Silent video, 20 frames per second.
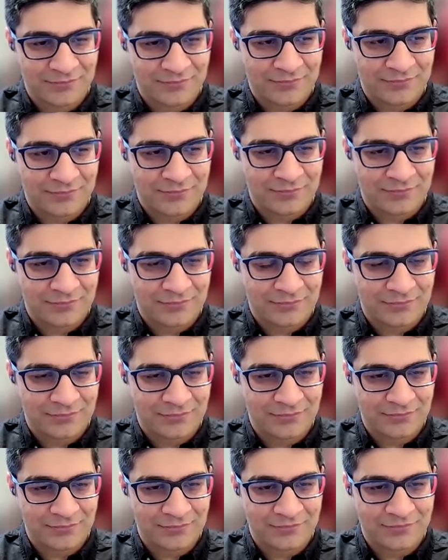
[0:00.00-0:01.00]

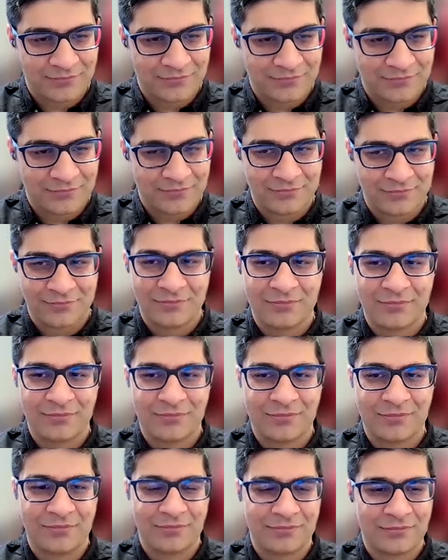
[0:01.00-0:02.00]

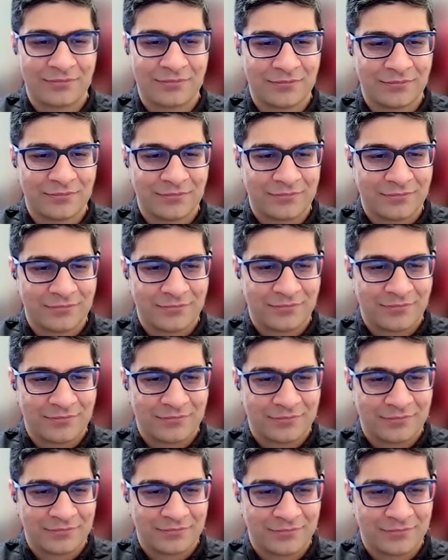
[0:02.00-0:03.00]

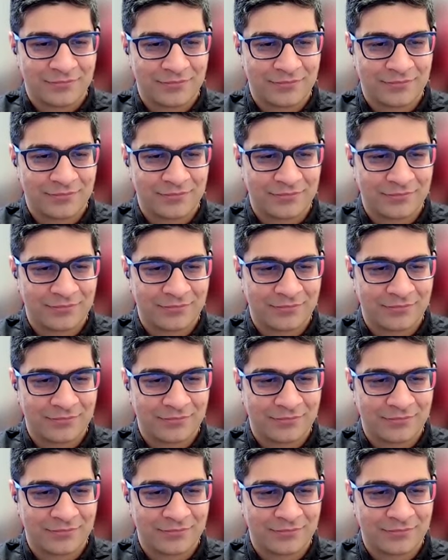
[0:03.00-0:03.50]
This person isn't speaking.